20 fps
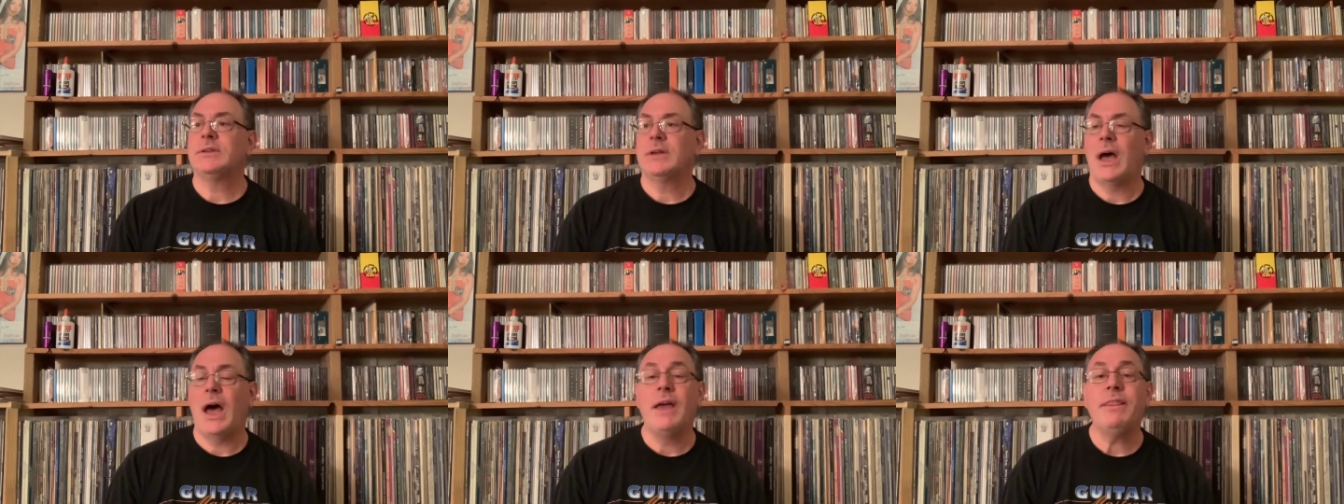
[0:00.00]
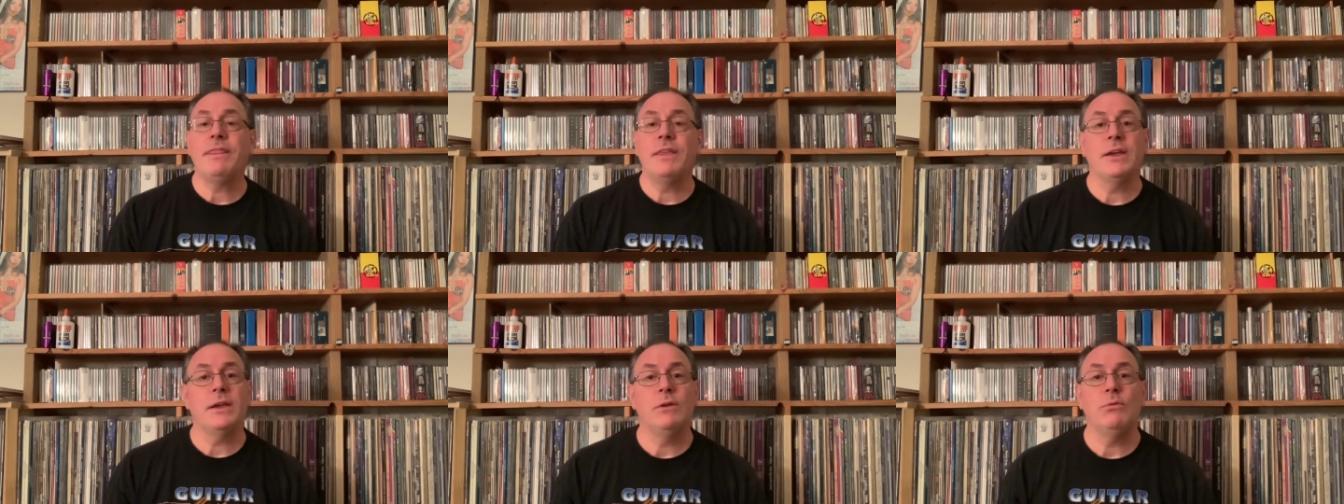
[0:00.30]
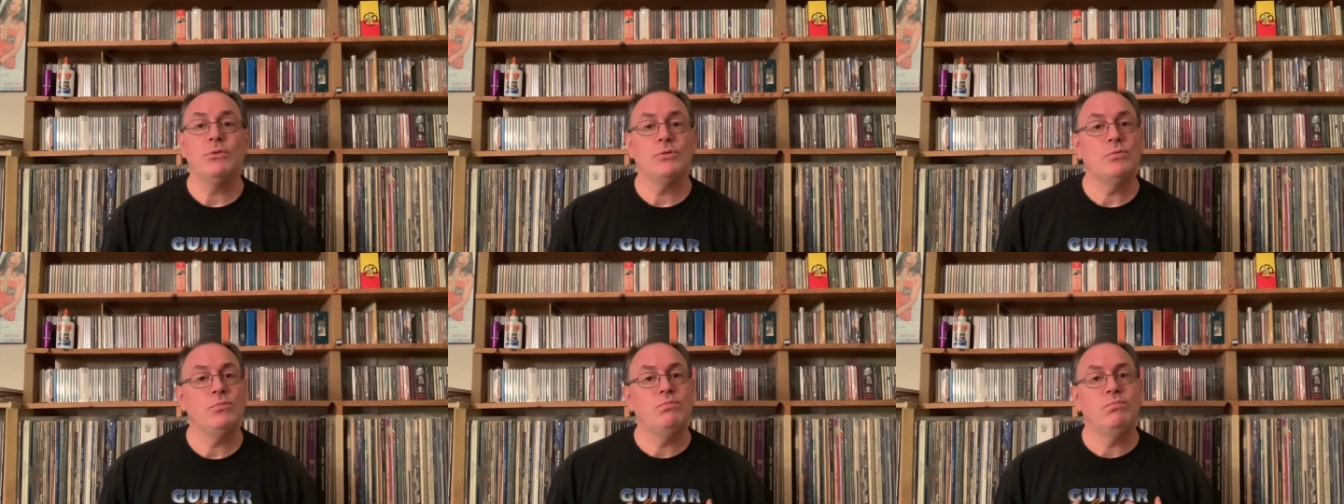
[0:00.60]
I think he
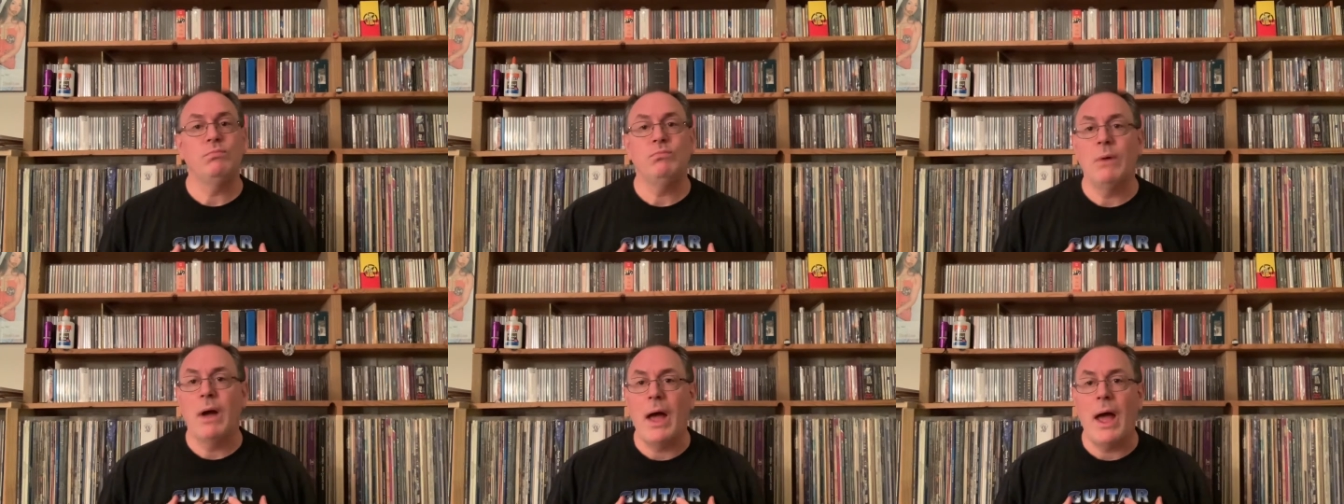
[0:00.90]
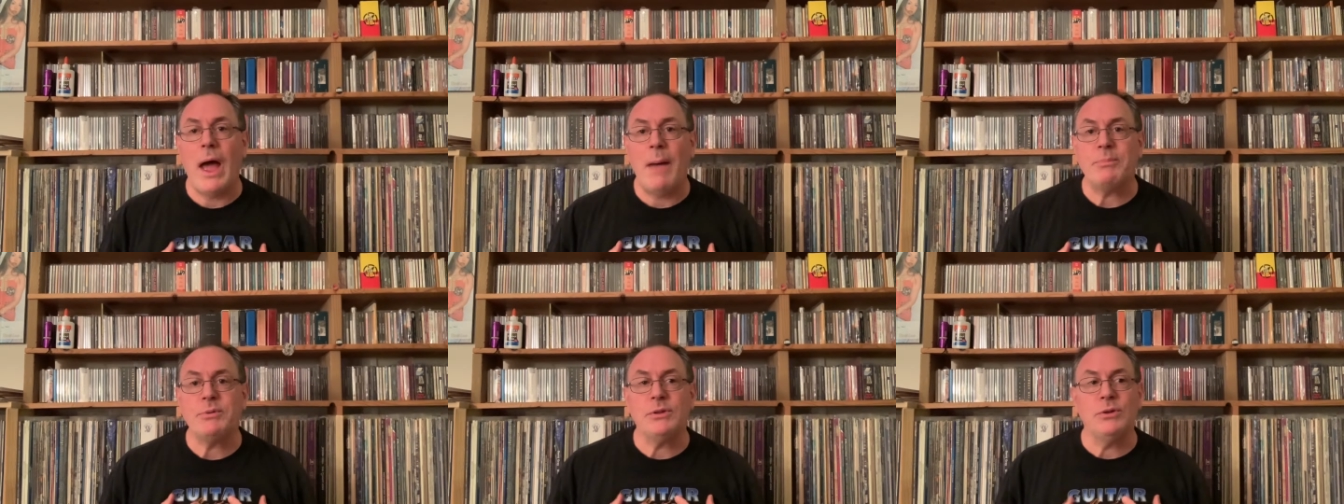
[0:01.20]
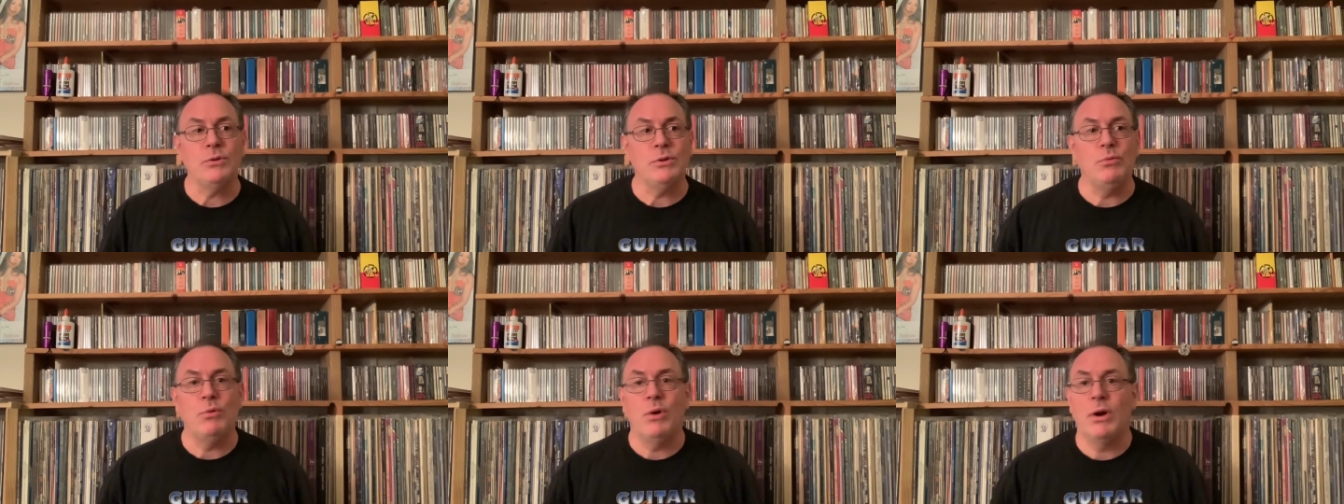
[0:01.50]
was
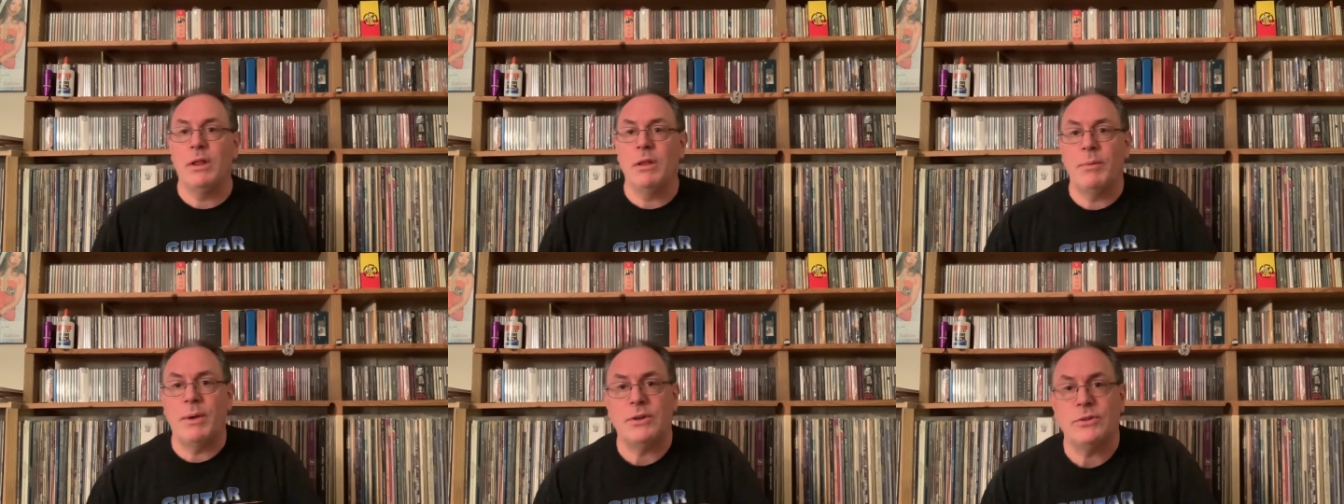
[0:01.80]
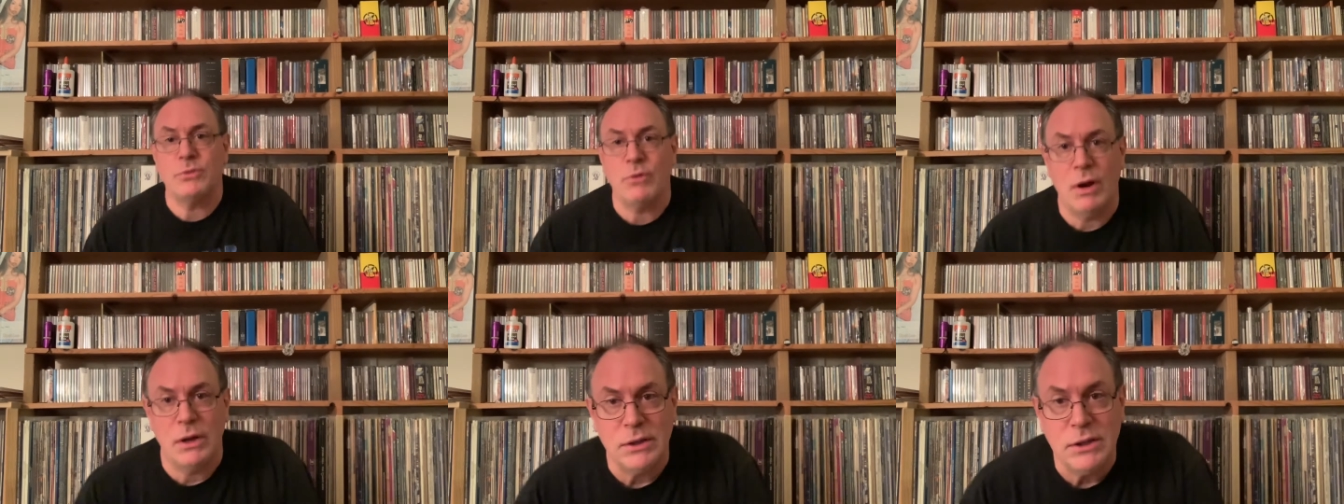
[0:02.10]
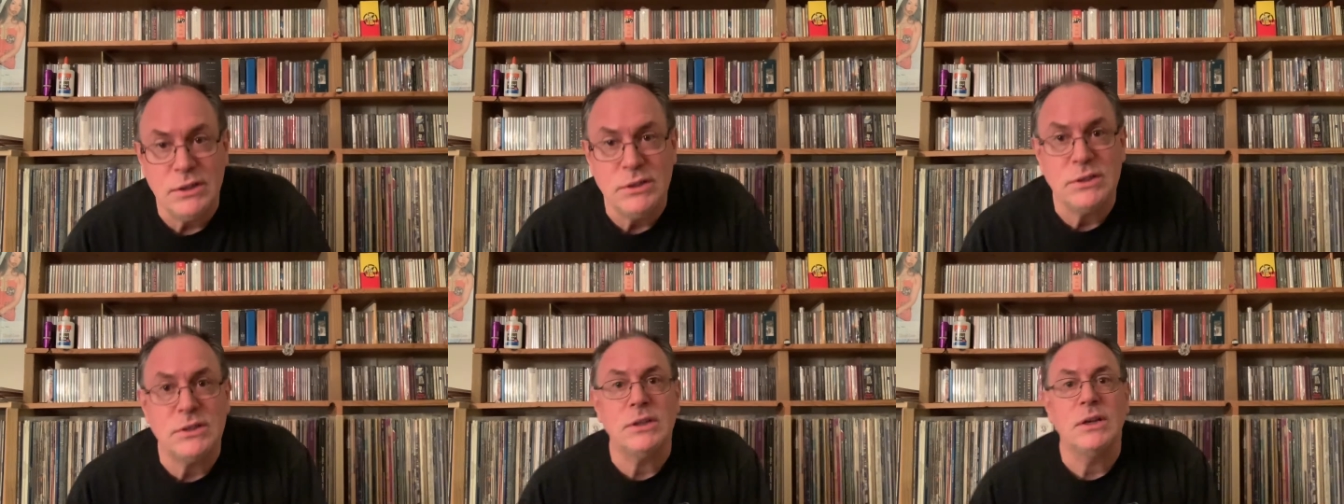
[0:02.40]
absolutely one of the best, or at
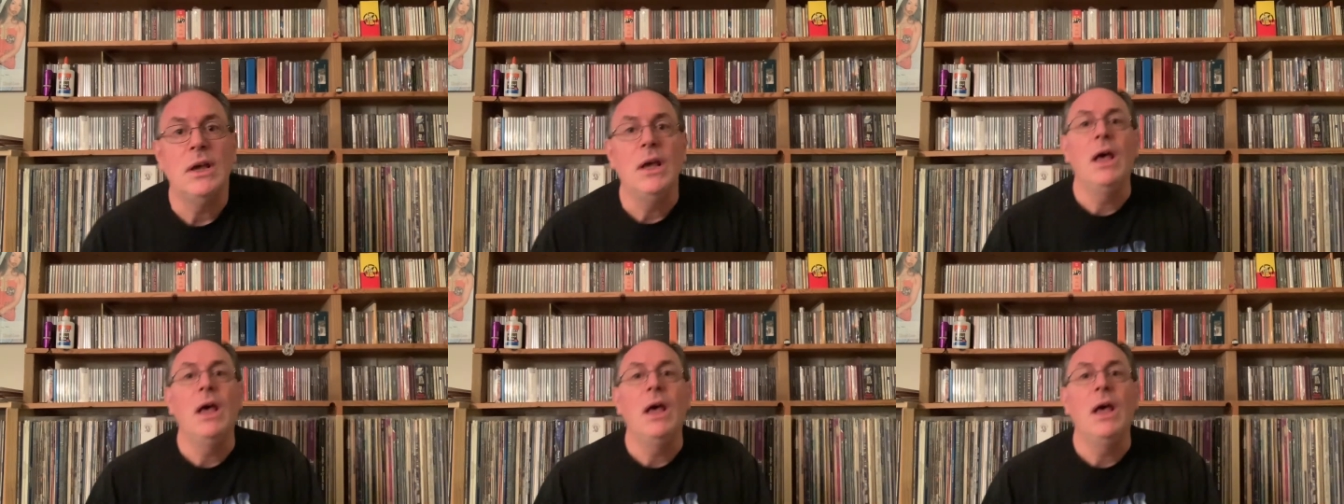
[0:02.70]
least